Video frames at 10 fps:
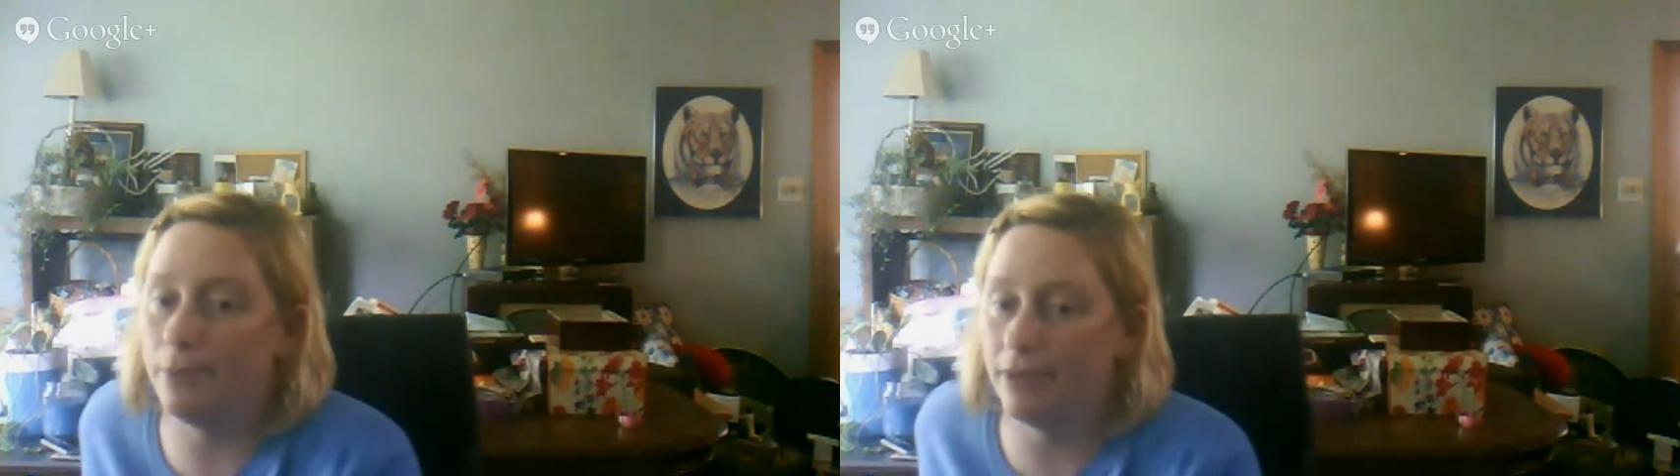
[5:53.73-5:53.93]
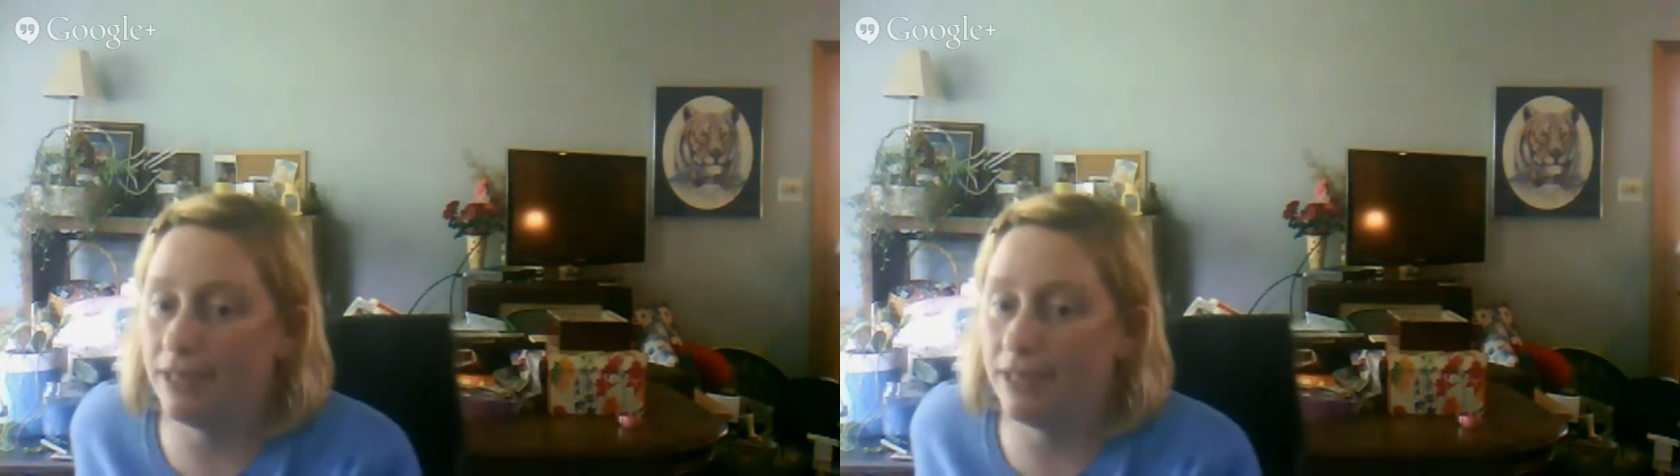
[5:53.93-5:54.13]

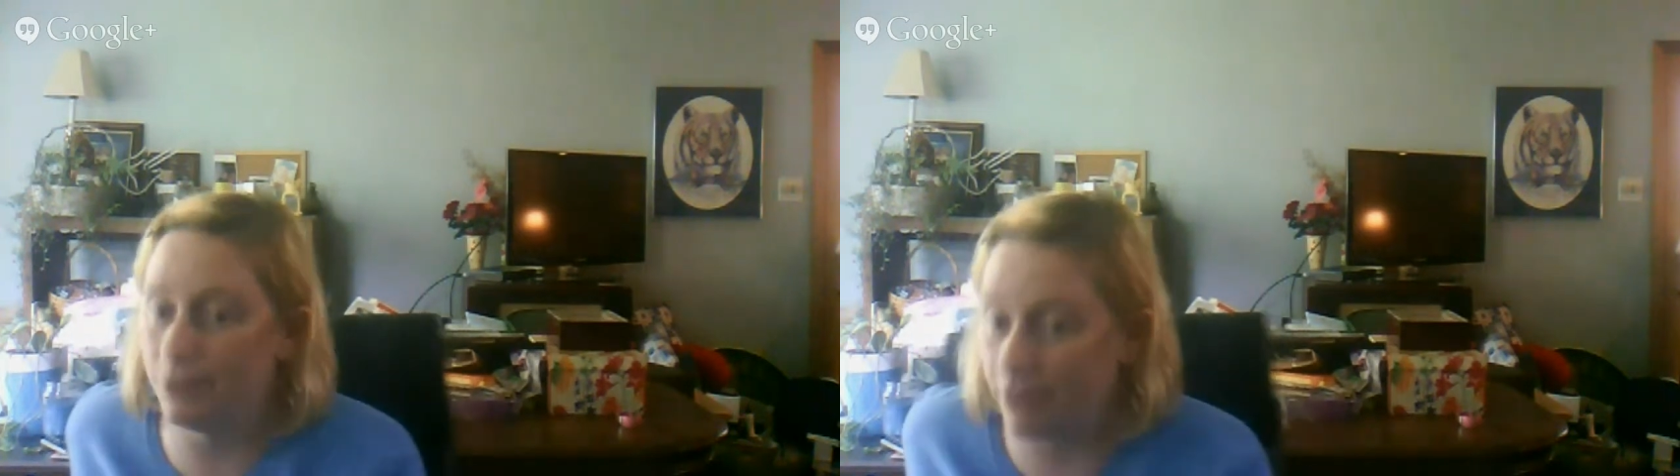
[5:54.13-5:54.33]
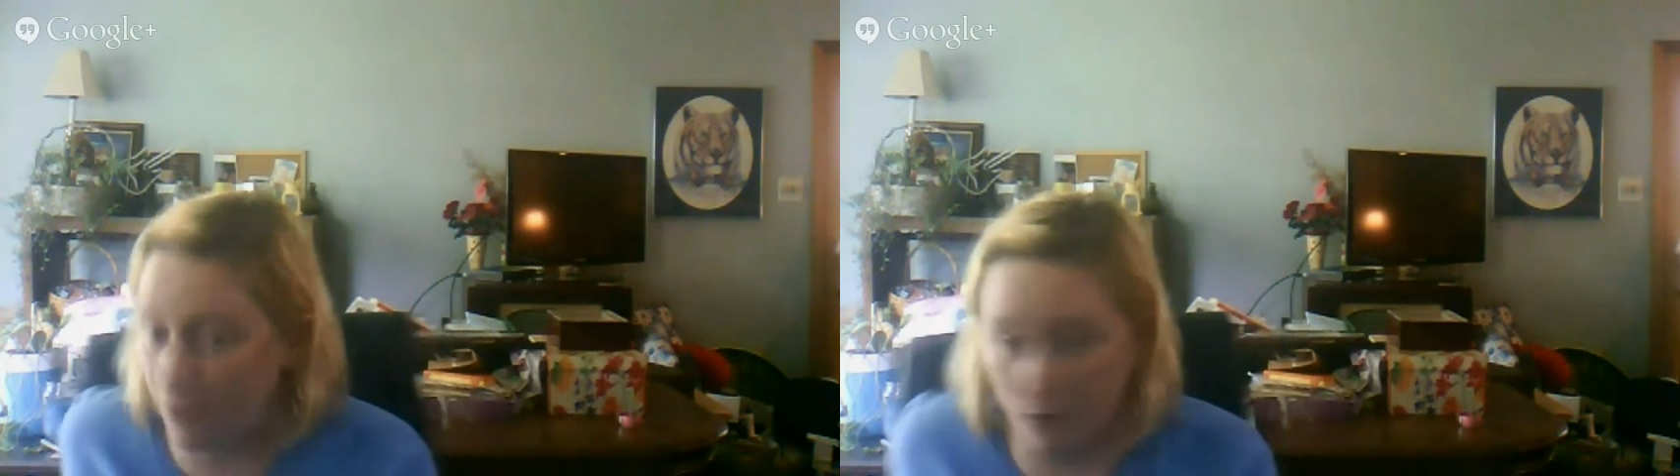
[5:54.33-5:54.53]
do
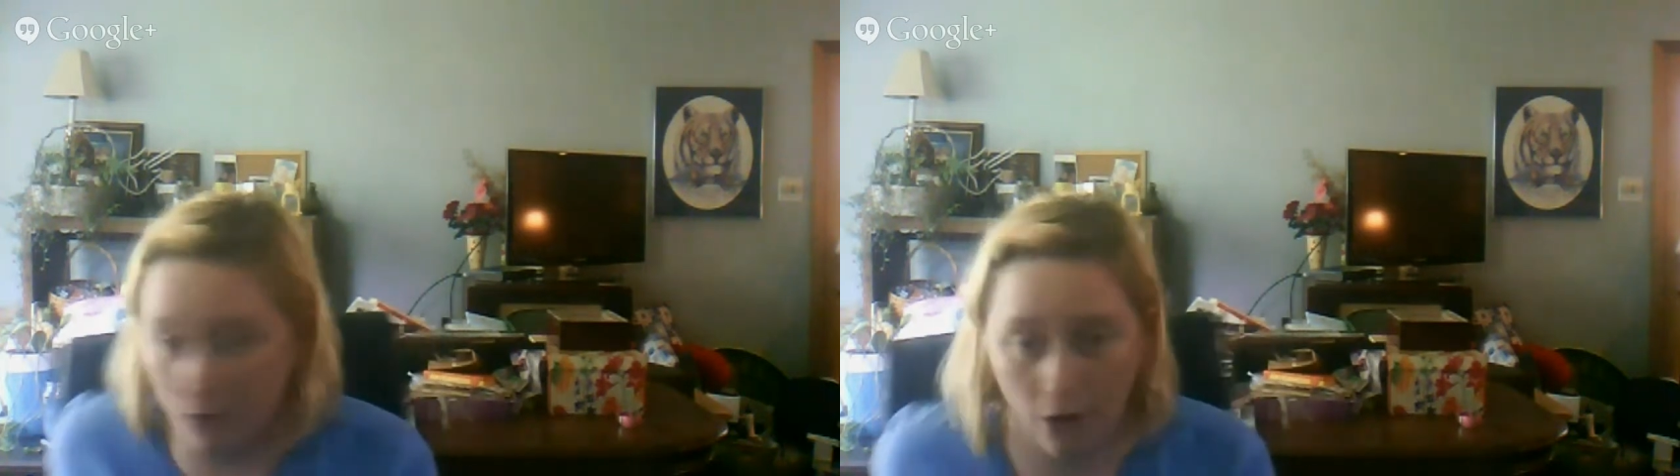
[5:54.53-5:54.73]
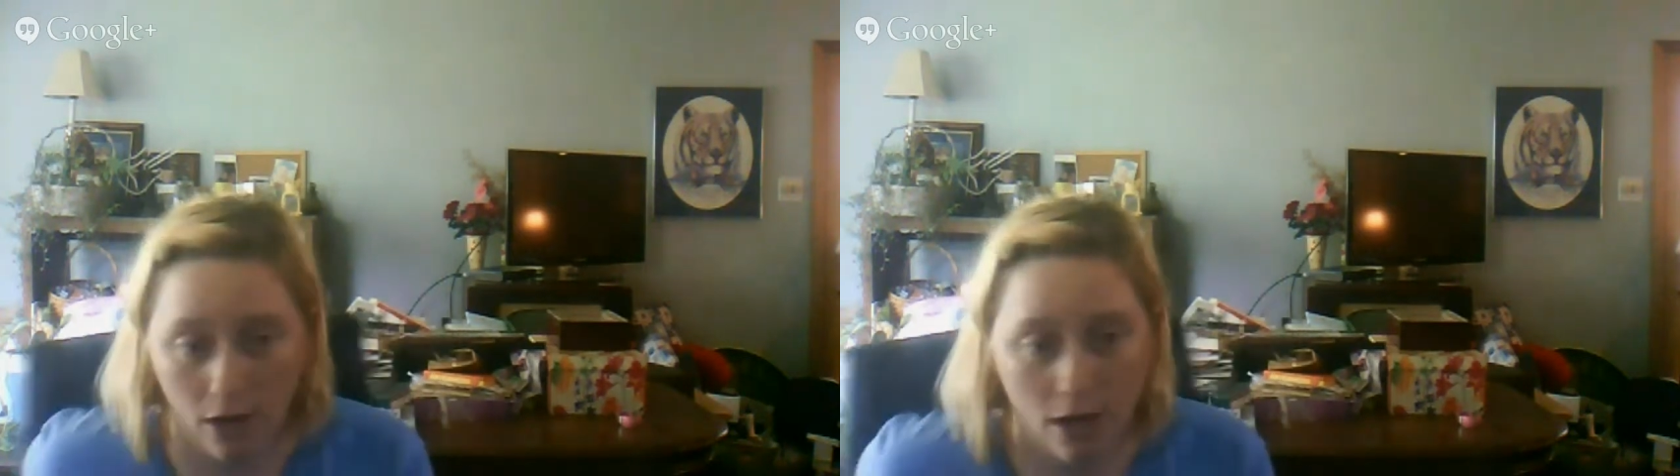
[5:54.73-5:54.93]
another
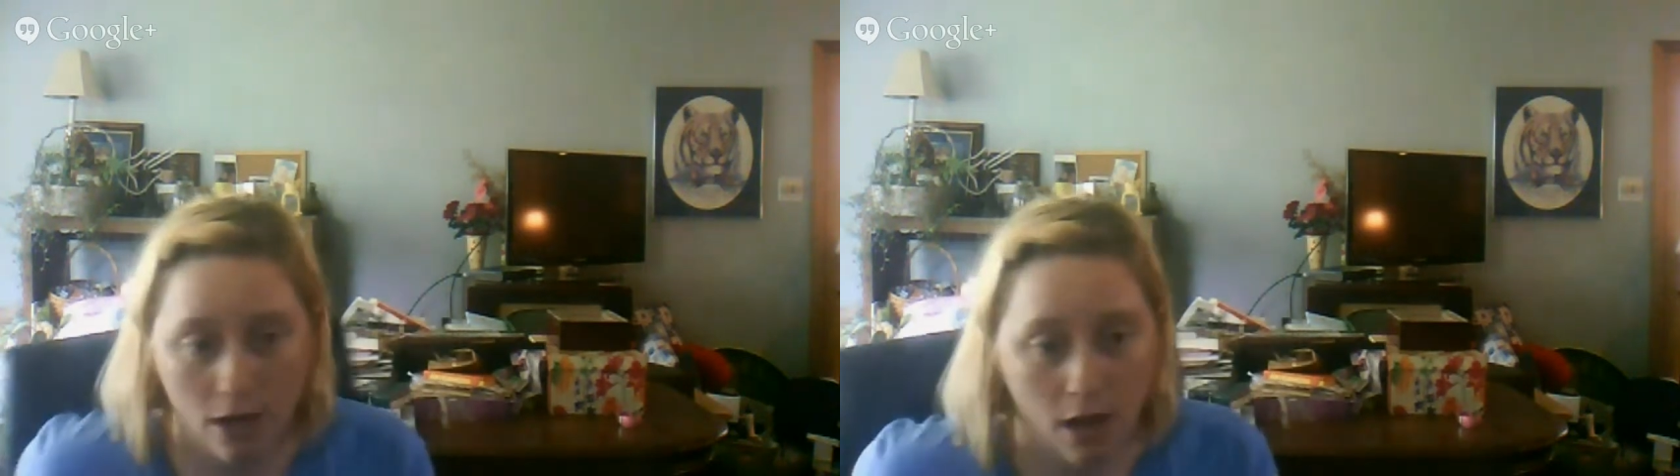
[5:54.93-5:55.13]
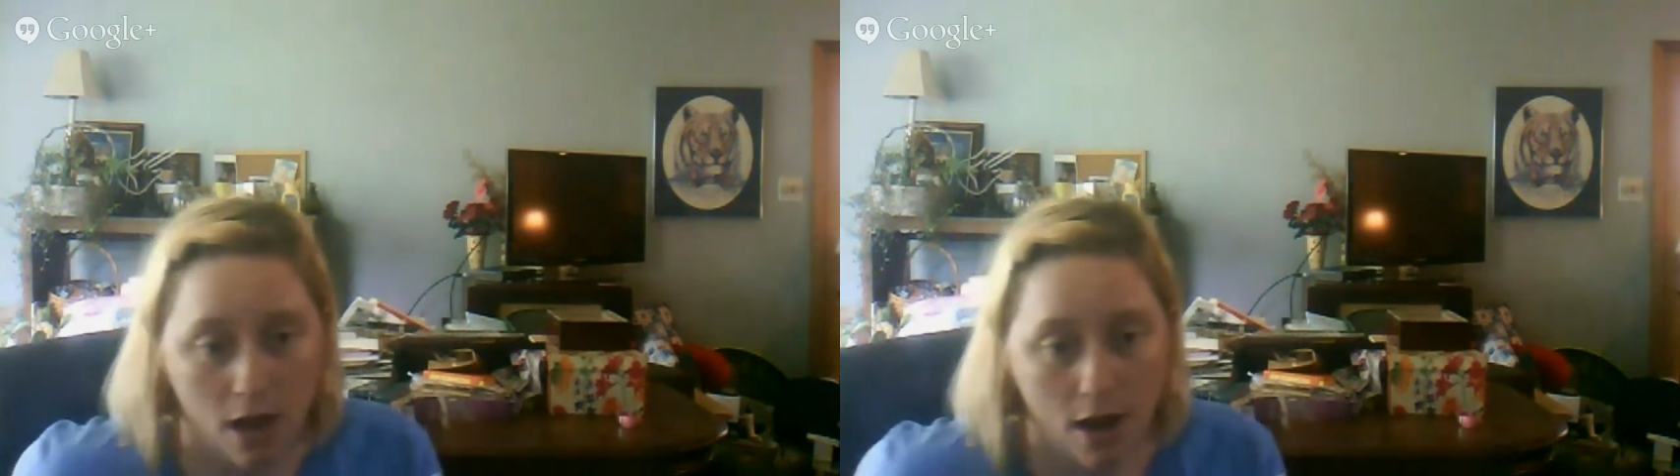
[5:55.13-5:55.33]

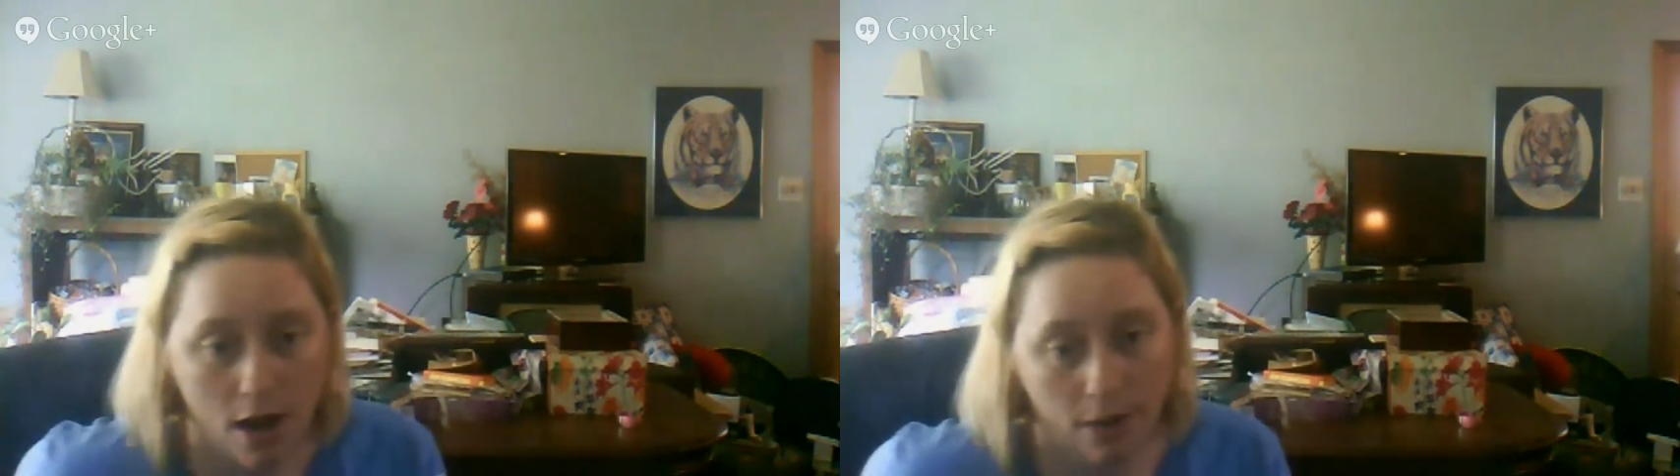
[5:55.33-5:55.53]
on